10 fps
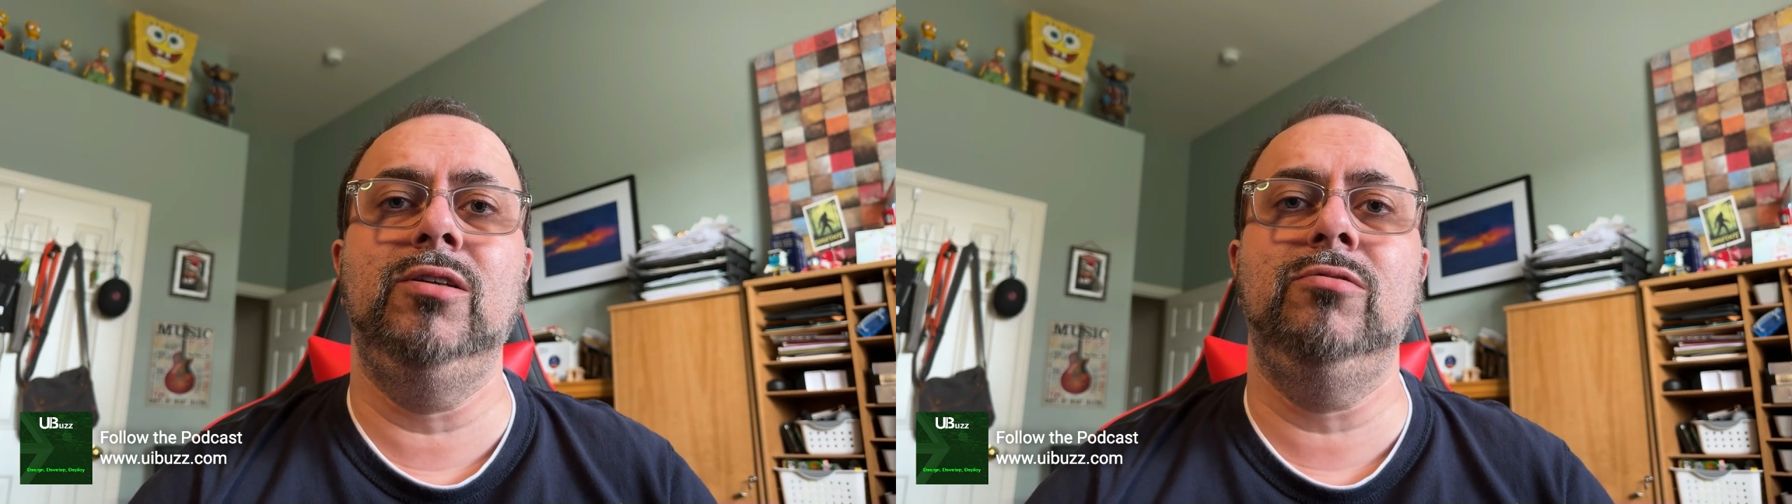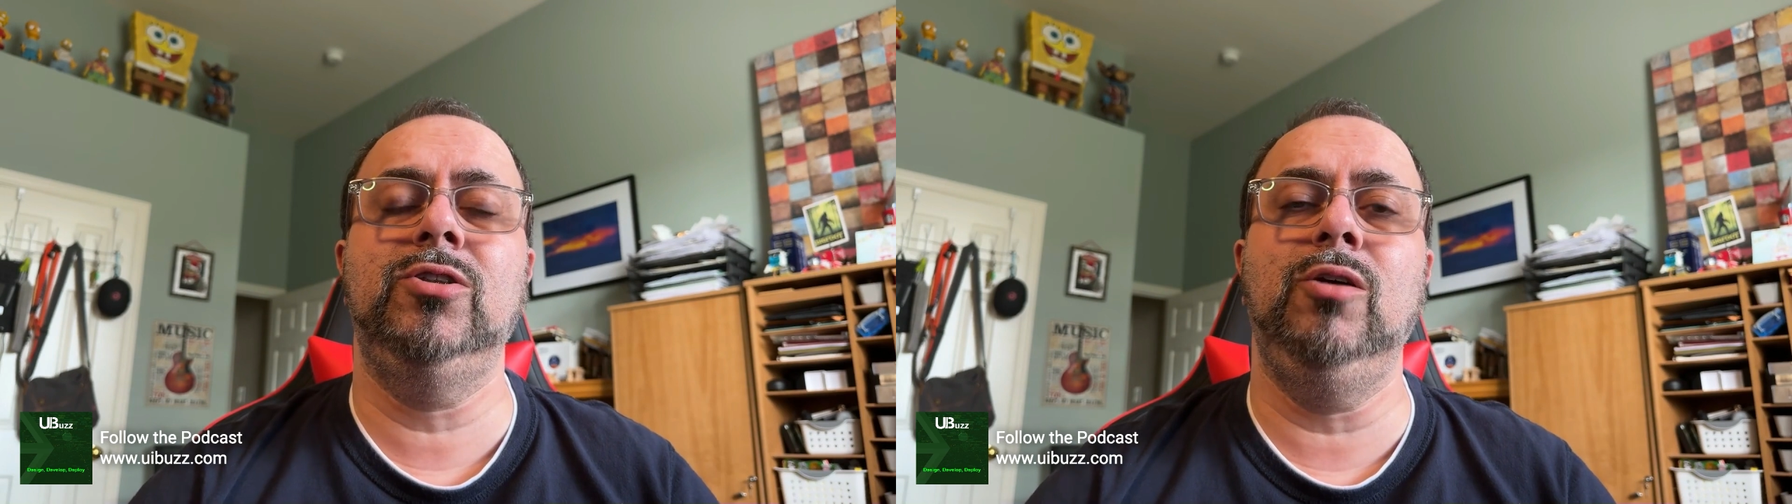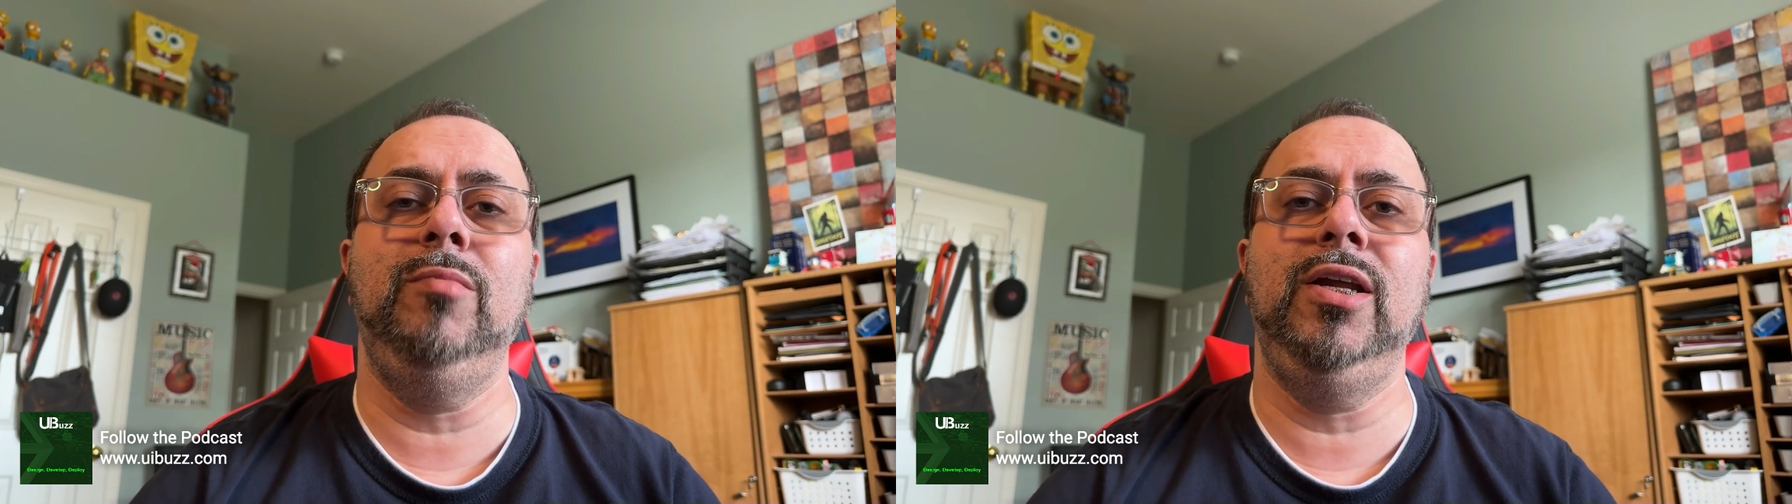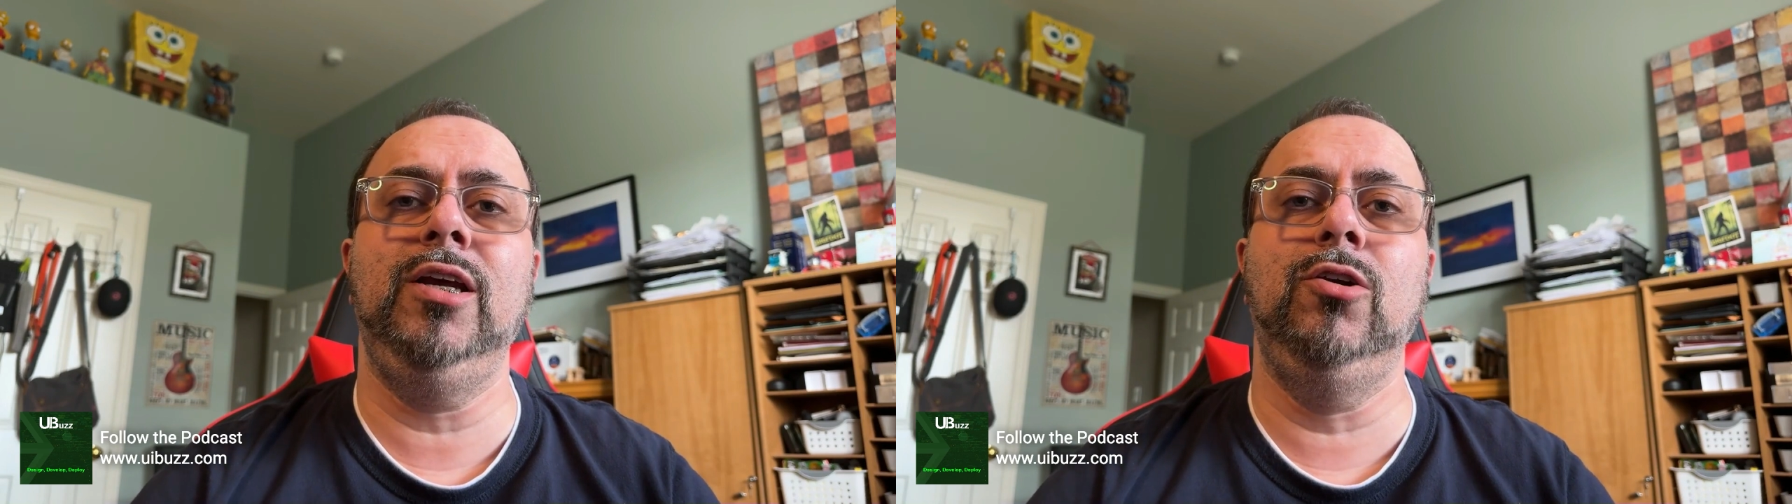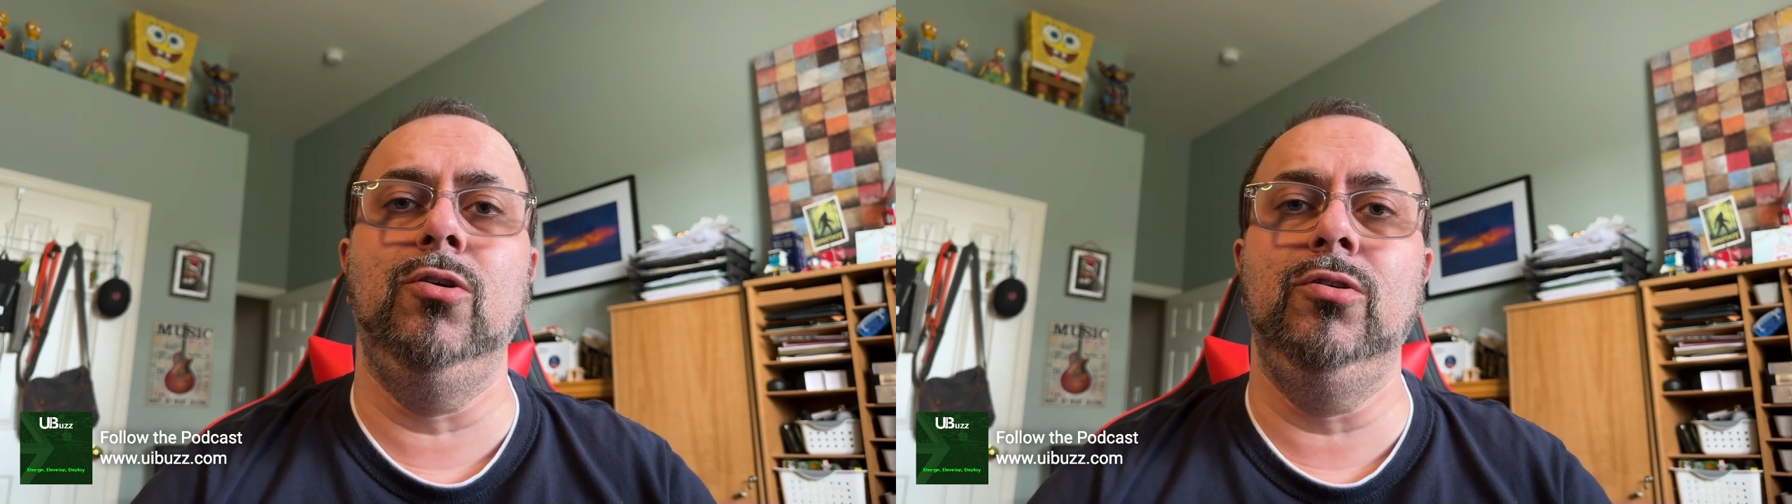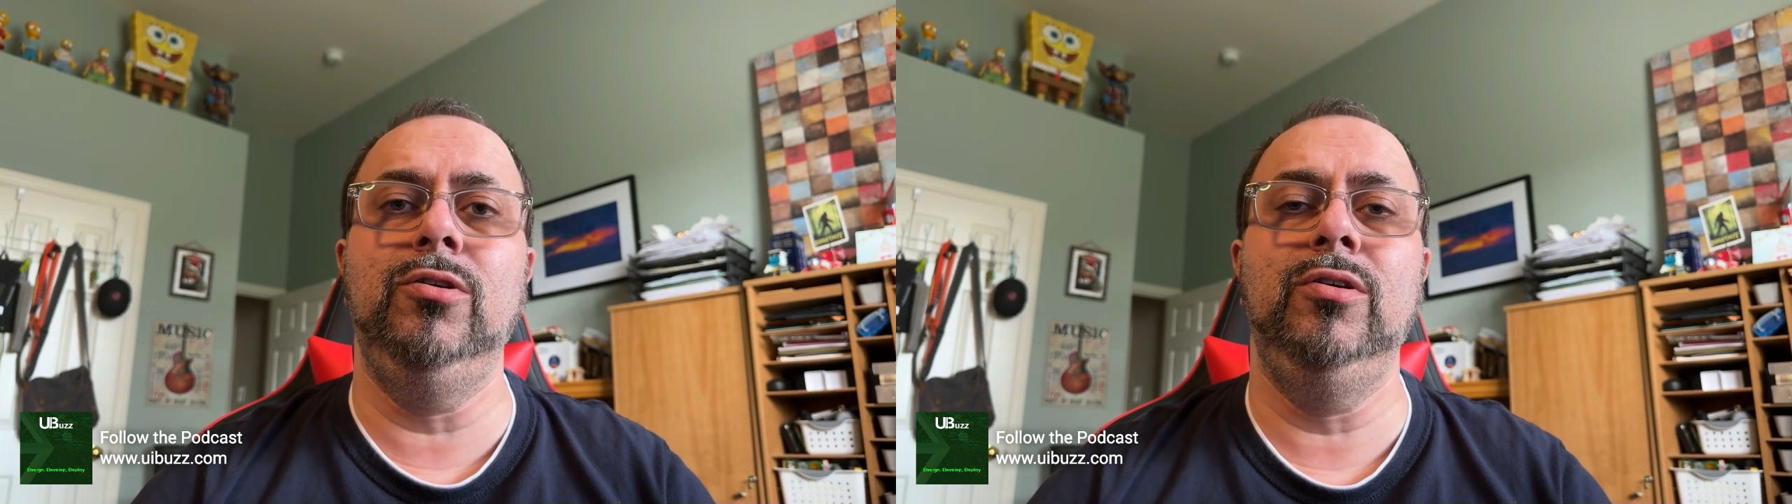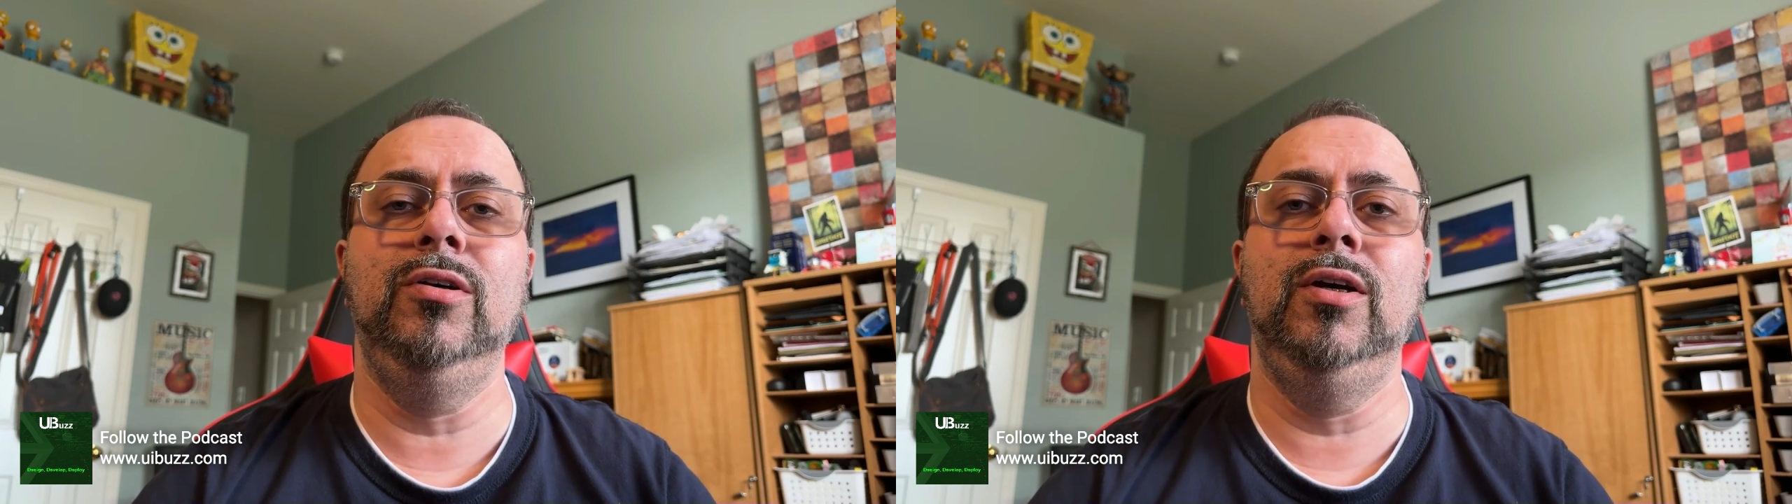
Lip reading: there are so many good